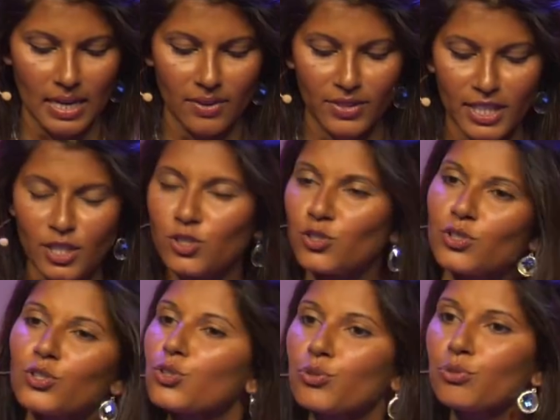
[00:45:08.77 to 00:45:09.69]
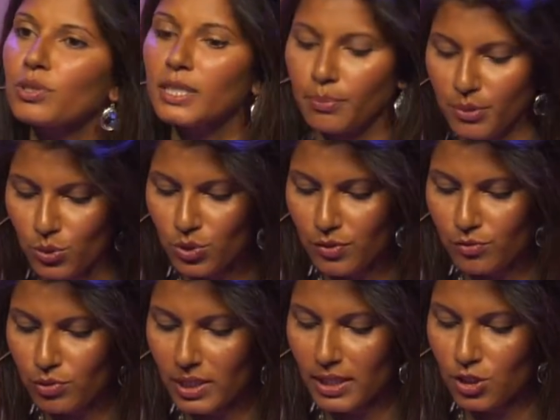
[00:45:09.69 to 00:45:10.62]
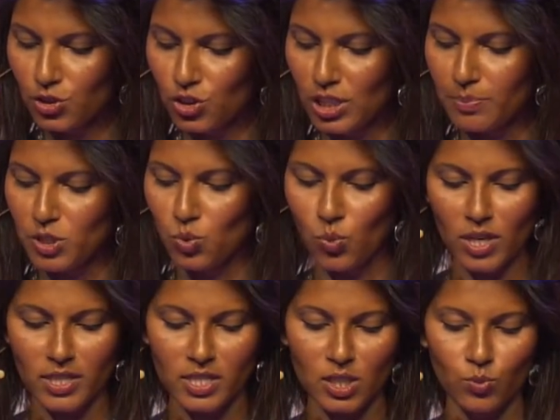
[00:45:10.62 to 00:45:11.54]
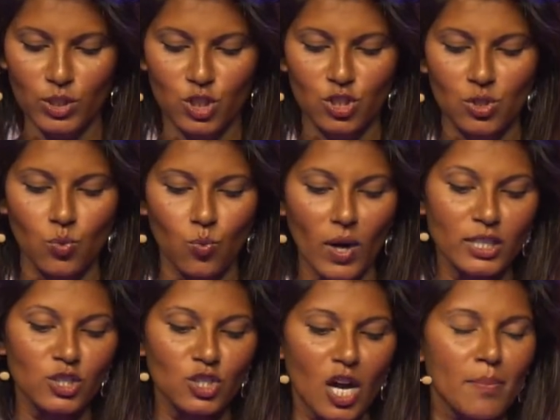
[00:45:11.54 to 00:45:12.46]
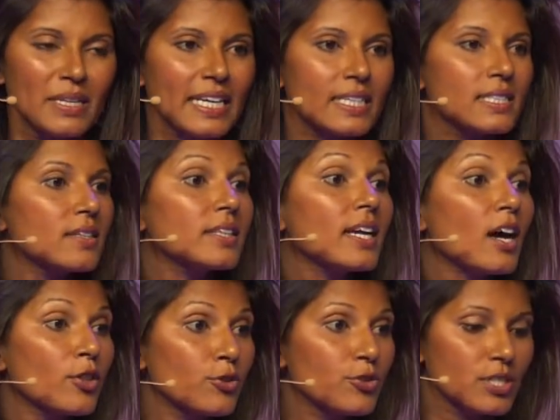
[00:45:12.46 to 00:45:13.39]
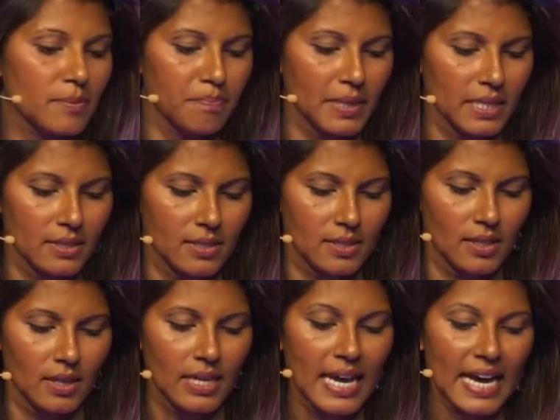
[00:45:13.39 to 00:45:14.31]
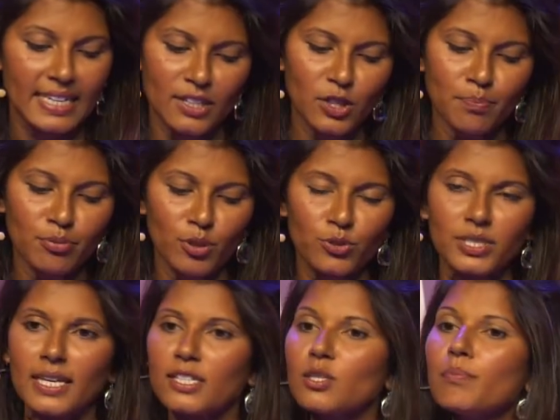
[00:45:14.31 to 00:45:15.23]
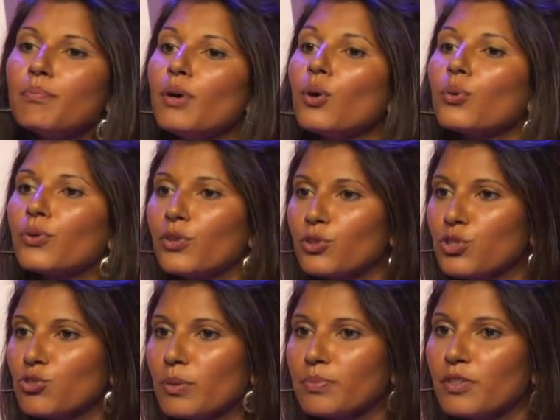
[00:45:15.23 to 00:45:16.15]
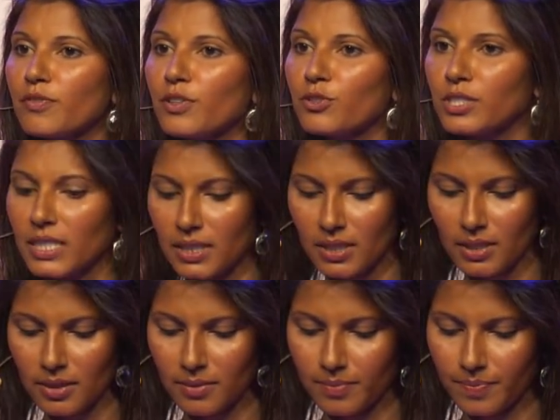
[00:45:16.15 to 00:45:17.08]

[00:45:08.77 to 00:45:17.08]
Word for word: These are the truly abusive relationships, the ones in which one dominates and the other submits. And in the process, both are stripped of their dignity.